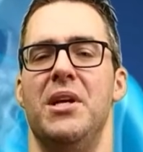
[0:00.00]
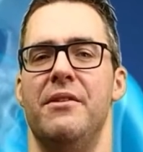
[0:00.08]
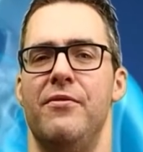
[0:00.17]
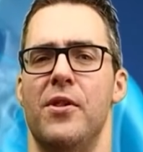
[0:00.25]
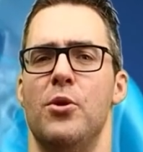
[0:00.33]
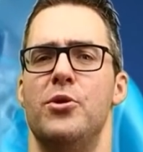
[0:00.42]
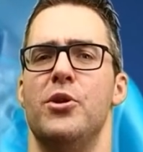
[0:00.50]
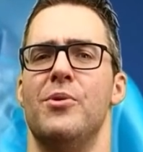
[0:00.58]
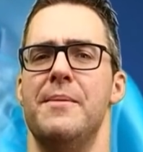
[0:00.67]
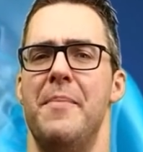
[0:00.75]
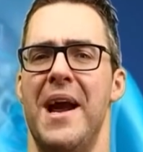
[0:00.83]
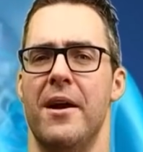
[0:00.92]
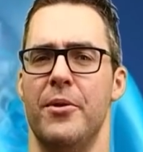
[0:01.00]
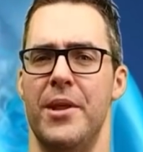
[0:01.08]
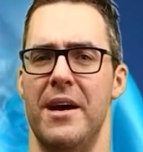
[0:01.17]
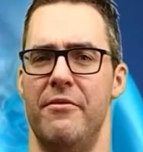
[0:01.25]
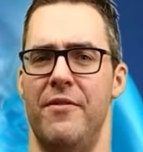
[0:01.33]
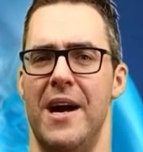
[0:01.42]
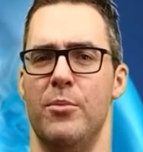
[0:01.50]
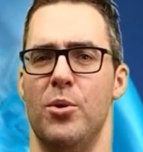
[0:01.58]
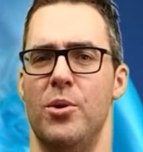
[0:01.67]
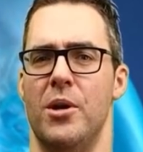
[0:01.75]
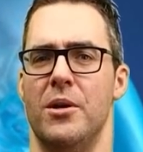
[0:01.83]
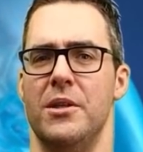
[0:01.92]
blood flow to repair that
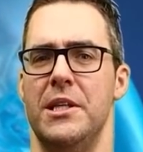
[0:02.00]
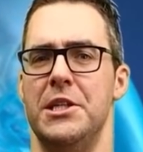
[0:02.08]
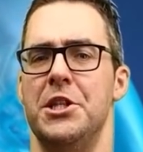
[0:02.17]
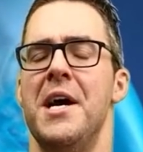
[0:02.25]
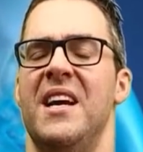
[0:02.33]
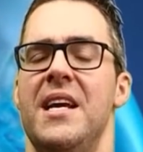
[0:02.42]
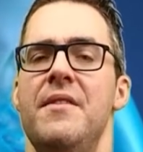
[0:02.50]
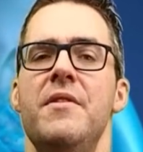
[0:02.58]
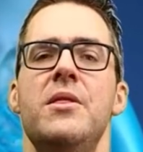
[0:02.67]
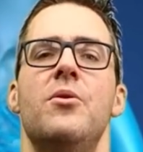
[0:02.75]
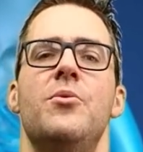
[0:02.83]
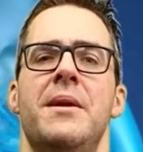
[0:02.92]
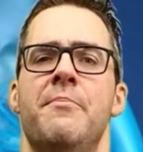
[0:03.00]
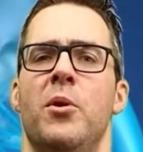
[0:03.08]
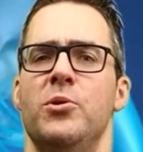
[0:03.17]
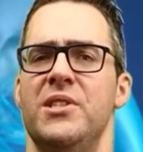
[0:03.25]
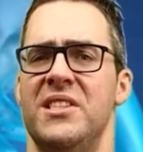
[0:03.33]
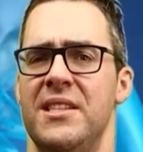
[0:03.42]
fibrocartilage. Even though in most